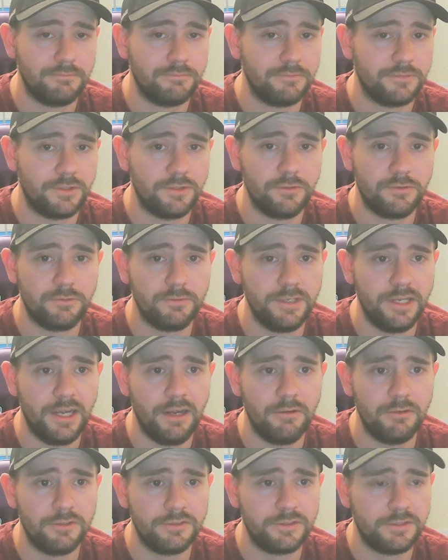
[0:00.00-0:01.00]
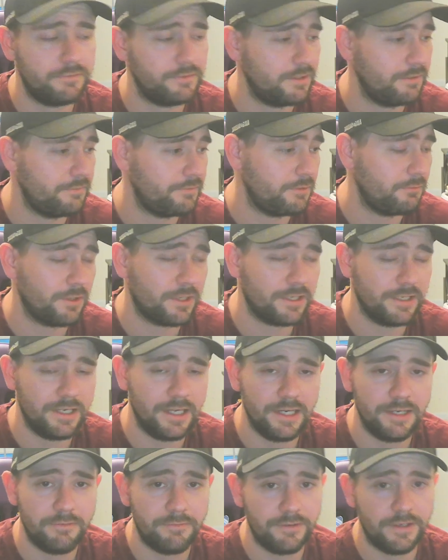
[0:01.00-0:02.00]
2 3 hours. If you're working
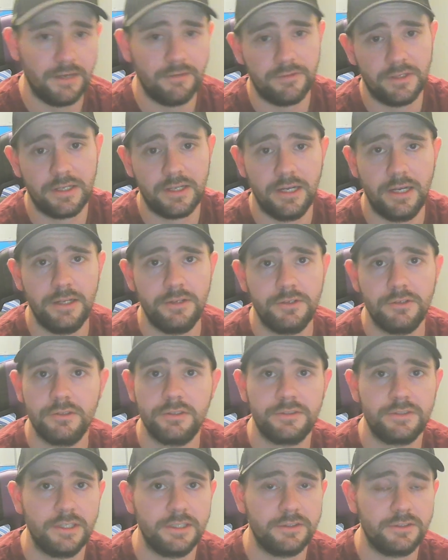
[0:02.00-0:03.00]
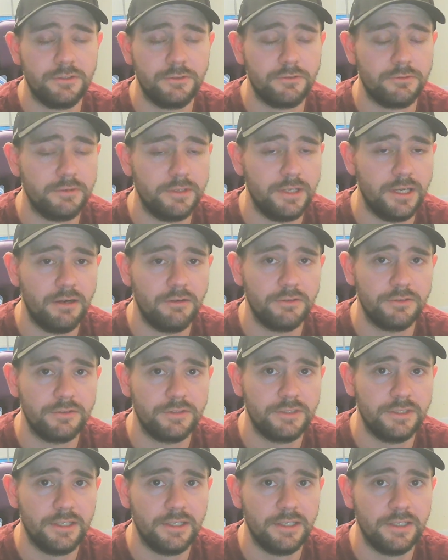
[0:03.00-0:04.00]
9 to 5 like I do, just take 2 3 hours a
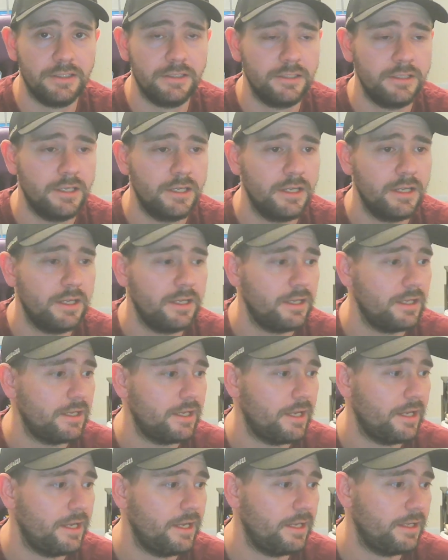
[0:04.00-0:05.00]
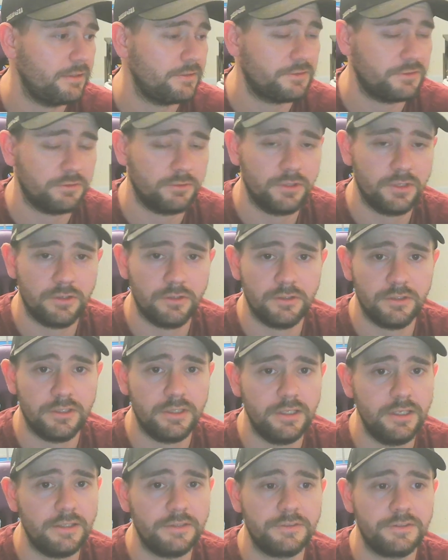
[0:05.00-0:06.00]
day and sort or
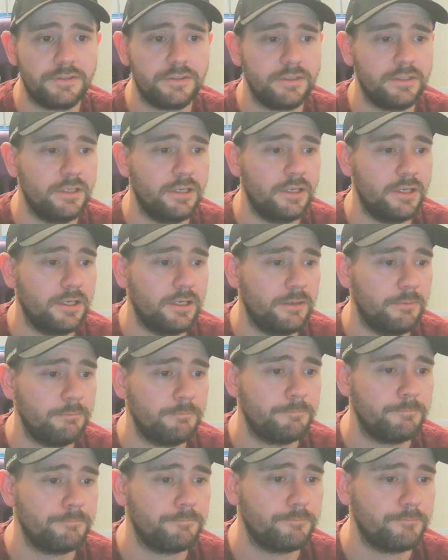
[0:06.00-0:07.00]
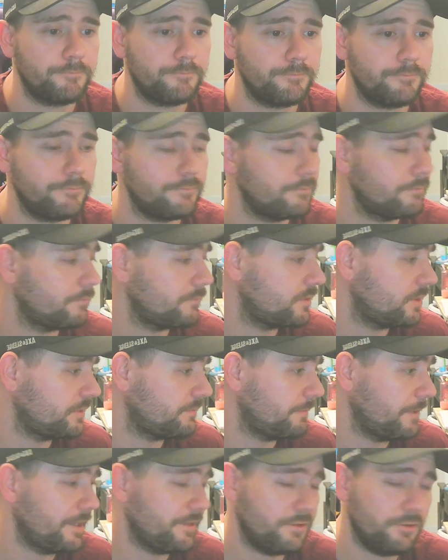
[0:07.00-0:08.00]
list. Just
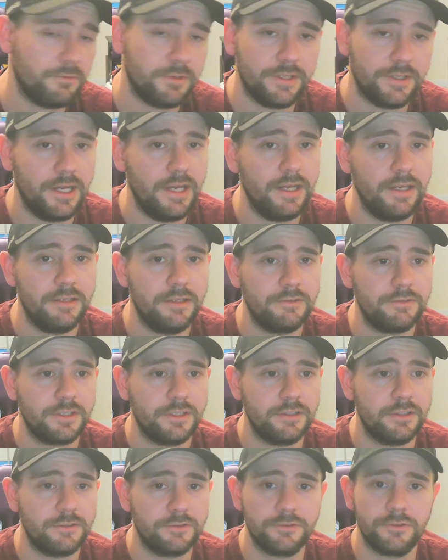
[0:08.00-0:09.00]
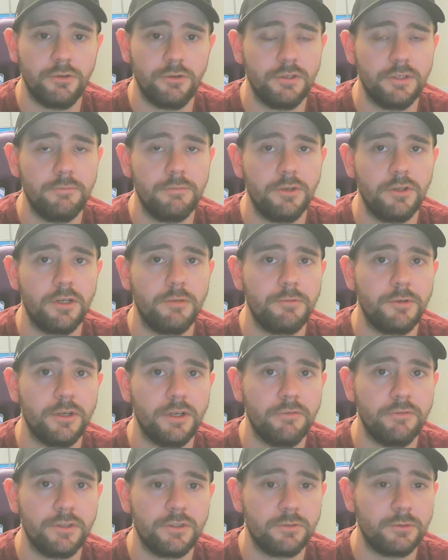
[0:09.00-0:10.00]
by doing that, it's going to slowly build up your
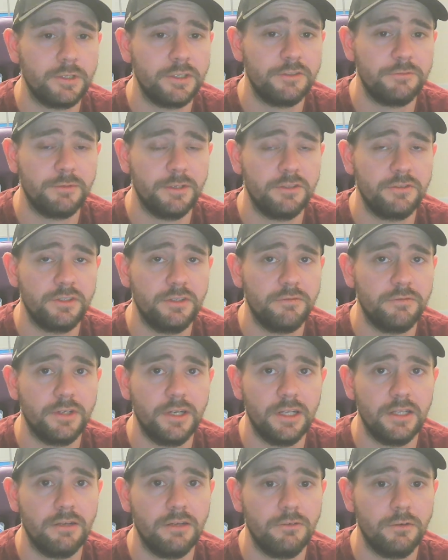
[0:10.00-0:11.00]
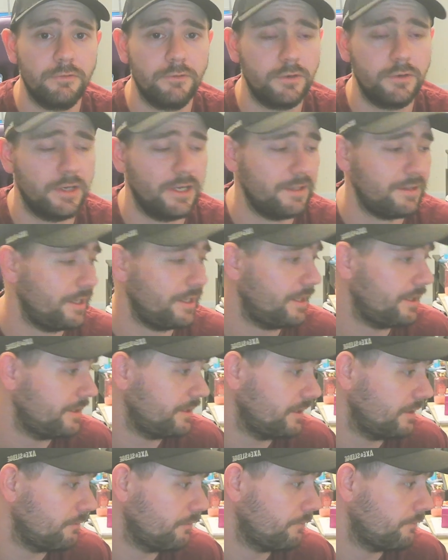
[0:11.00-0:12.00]
inventory, especially if you're at level 4. I thought I hit
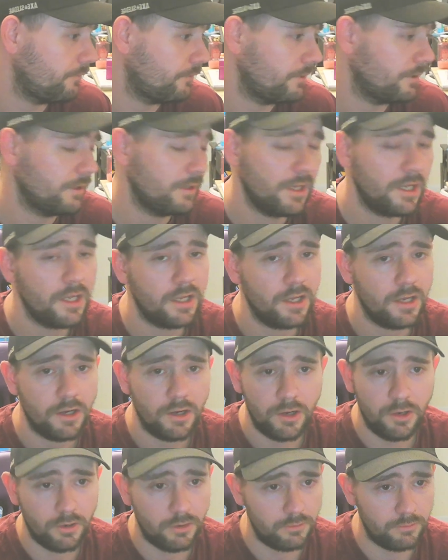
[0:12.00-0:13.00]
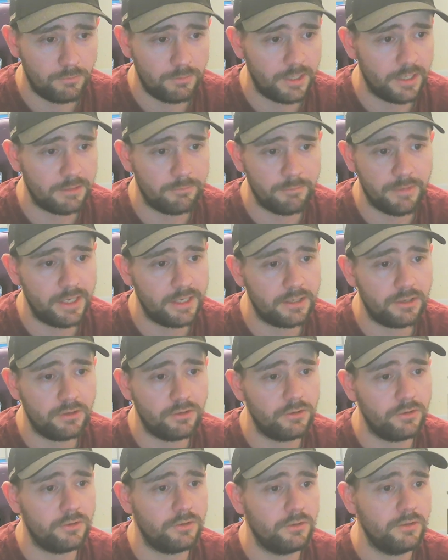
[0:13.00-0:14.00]
level 4. Oh, my main
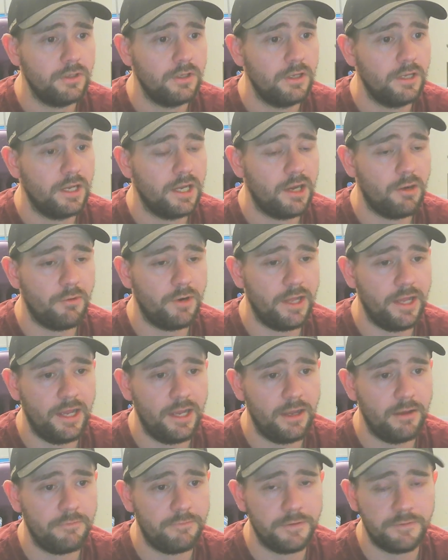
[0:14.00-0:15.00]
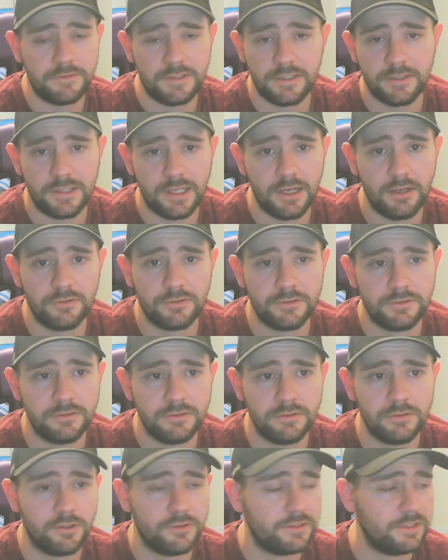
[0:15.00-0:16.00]
goal, I want to have
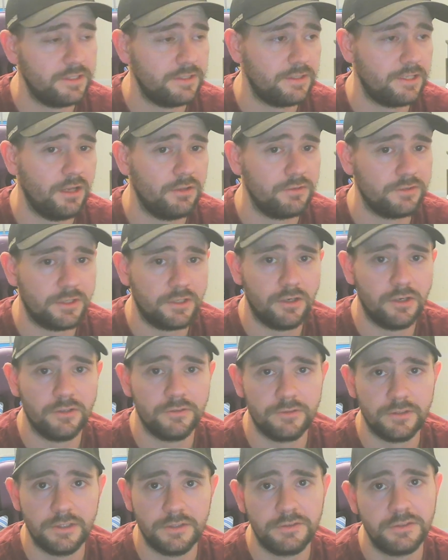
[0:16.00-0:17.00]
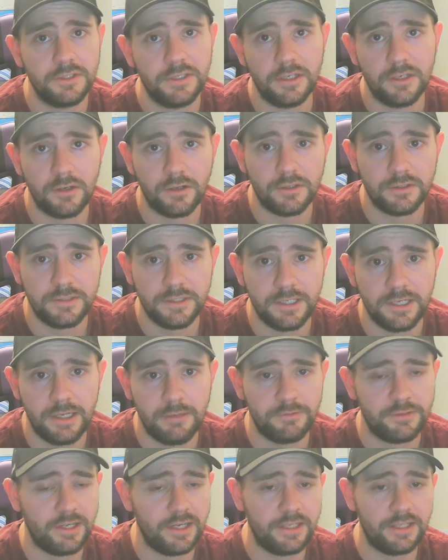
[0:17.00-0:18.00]
15,000 or 10,000 cards listed at all
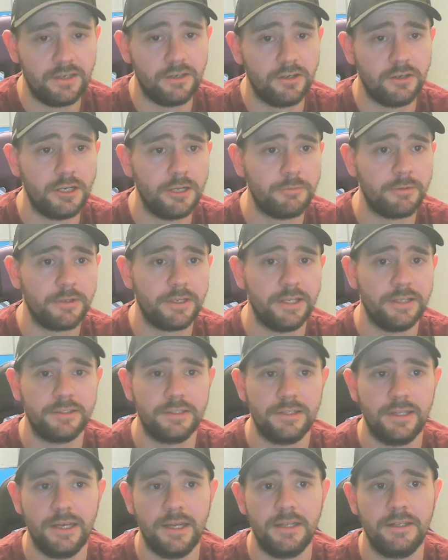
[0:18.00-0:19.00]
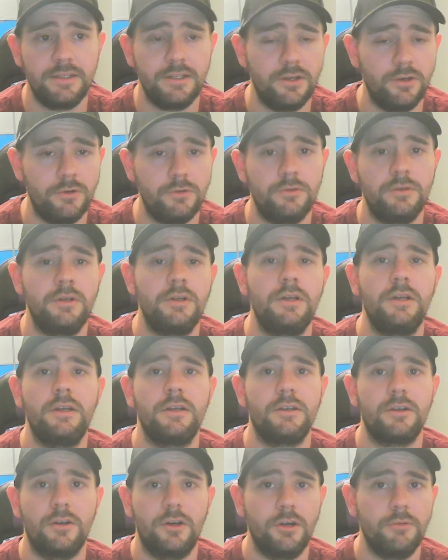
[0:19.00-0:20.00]
times. I need to hurry up and get to that. No,
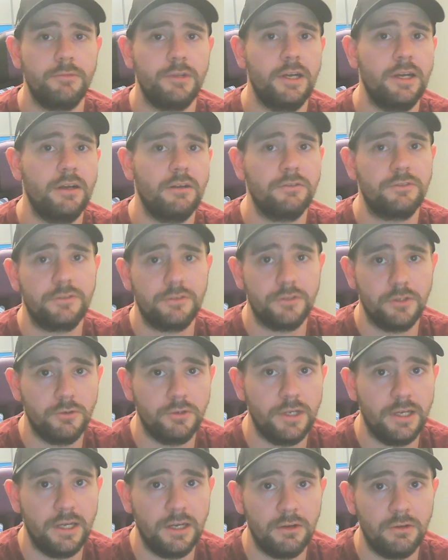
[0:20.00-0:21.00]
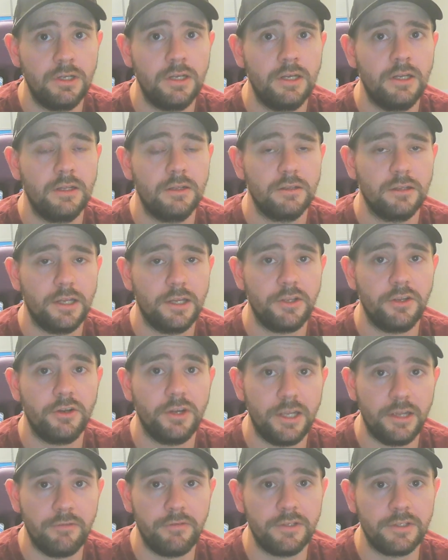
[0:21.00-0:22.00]
calm down, slow down. Let your
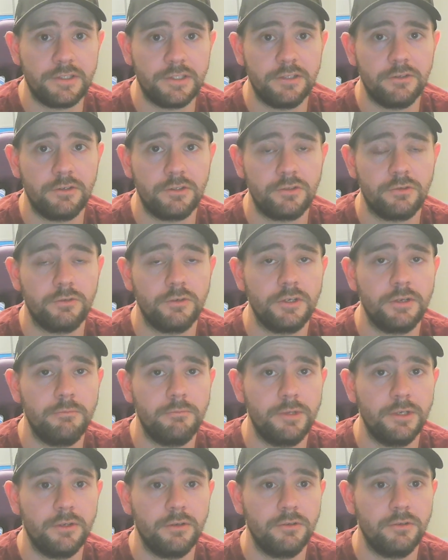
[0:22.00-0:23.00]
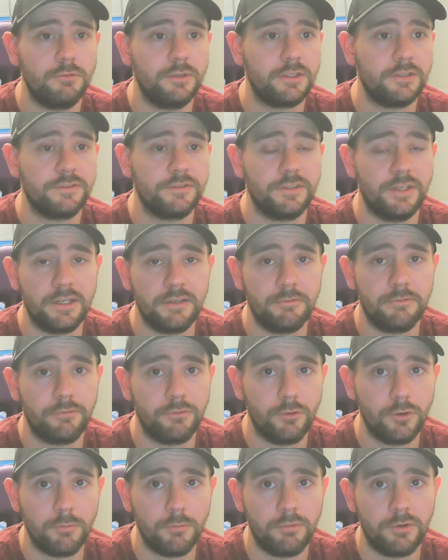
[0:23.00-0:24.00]
inventory build. With the setting
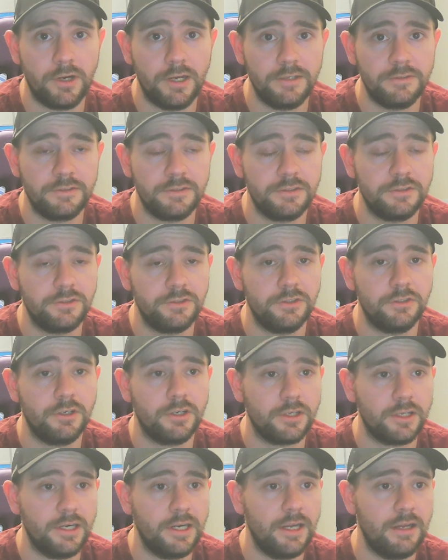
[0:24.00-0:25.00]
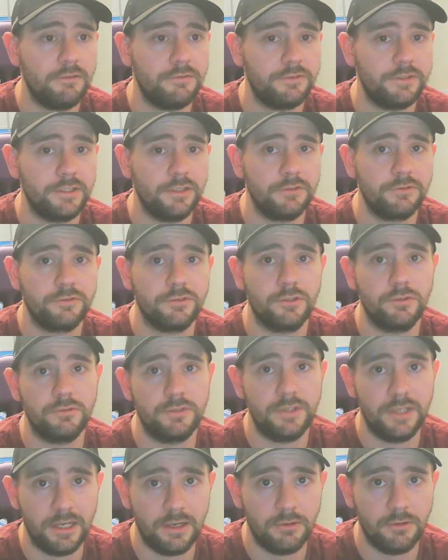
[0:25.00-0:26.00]
floor prices, you are going to have sales slow
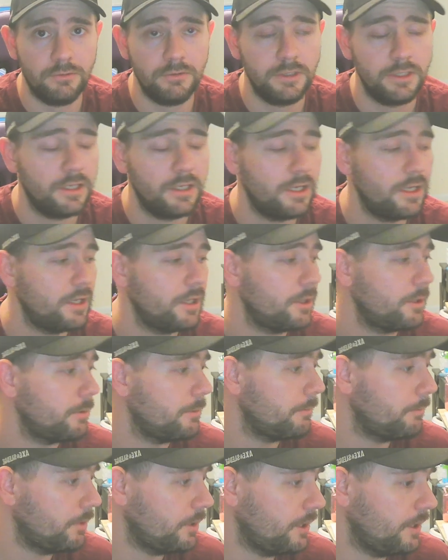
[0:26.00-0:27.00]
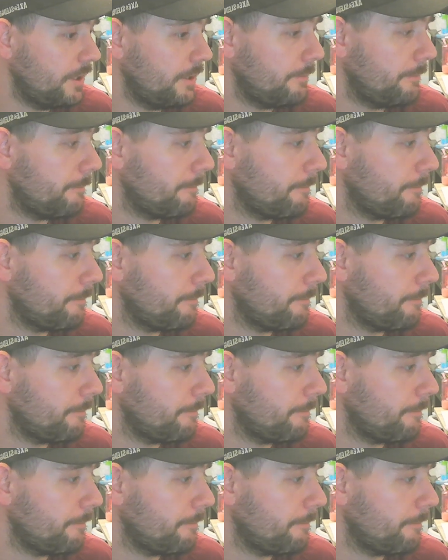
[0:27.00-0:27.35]
down, but